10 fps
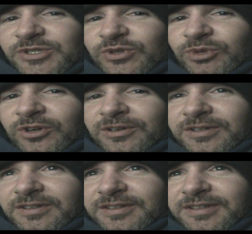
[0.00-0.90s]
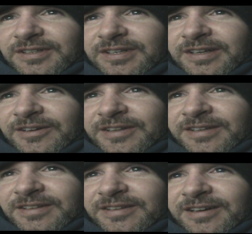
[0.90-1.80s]
miserable. You know,
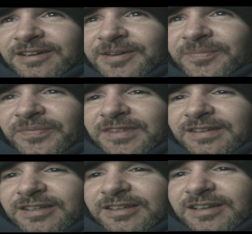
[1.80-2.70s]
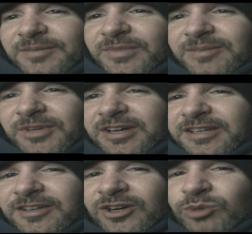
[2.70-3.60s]
they, I'm
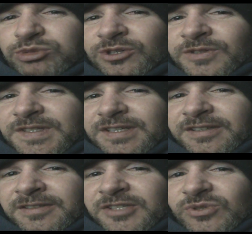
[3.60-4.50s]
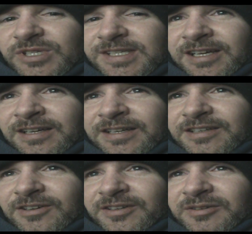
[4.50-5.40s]
not at all prone to
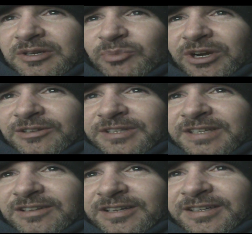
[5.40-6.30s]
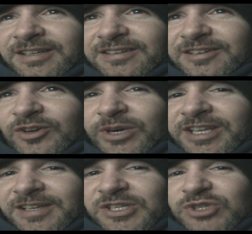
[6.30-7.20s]
suicide, you know, and apparently, like,
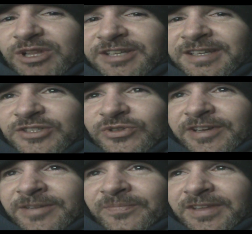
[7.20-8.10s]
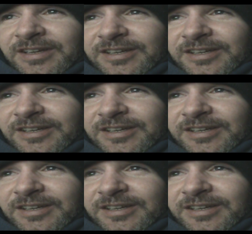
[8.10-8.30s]
nobody has explained that to them.